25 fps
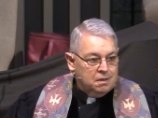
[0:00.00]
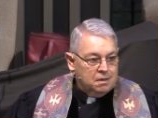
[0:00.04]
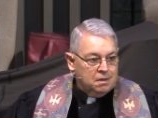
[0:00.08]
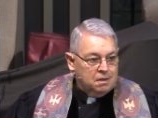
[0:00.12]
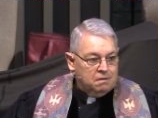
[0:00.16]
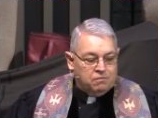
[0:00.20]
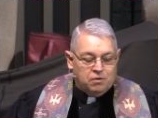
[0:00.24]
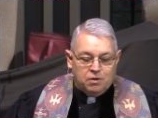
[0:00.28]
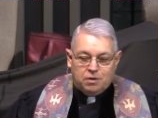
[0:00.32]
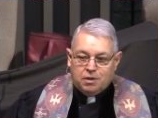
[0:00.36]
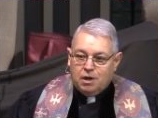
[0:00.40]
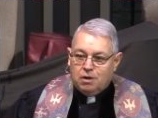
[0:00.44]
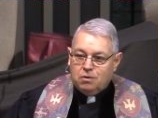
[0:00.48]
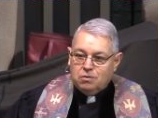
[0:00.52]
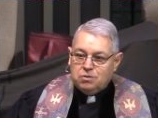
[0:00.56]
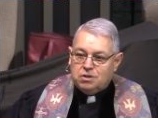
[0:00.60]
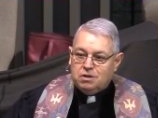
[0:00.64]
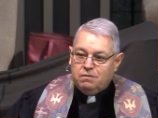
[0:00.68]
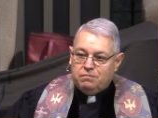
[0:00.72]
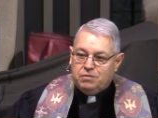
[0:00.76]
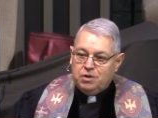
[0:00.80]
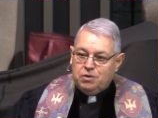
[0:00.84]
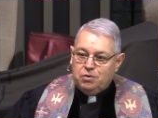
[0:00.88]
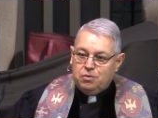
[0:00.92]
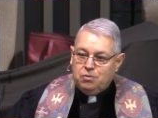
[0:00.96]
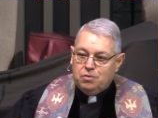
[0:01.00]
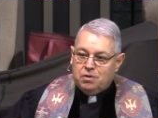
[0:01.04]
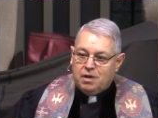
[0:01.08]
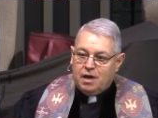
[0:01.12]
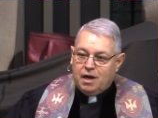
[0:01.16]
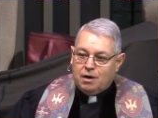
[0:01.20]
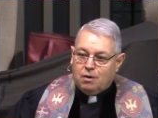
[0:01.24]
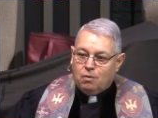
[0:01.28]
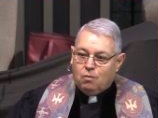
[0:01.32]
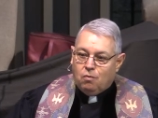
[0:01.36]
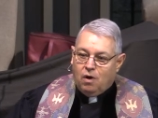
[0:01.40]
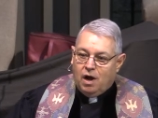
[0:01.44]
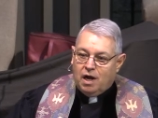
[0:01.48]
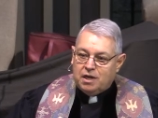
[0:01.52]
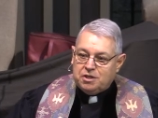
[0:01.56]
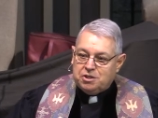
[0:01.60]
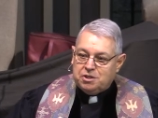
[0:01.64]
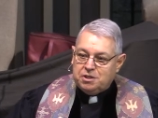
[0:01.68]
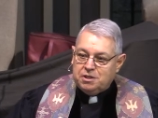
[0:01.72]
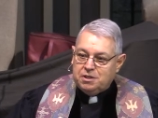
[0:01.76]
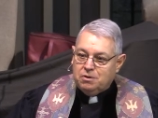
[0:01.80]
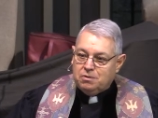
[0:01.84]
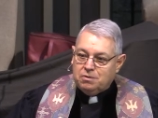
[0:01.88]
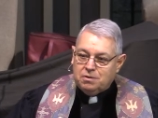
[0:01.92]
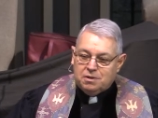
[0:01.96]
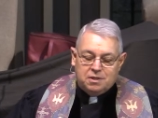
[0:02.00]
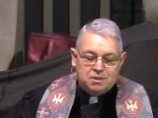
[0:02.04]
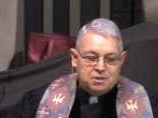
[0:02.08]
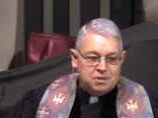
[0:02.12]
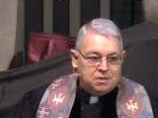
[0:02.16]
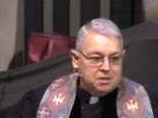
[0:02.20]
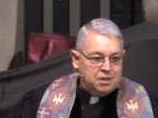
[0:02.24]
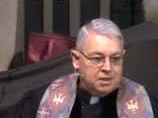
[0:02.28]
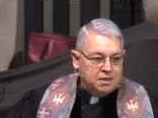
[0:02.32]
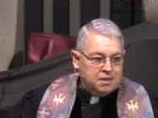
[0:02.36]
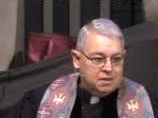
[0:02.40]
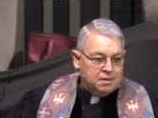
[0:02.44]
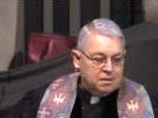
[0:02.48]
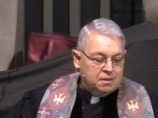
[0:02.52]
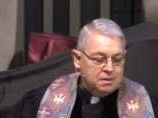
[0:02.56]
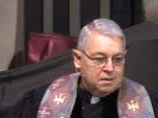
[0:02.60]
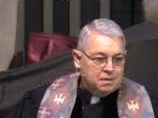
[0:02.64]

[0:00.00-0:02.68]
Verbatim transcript: And for those of you that are watching or listening,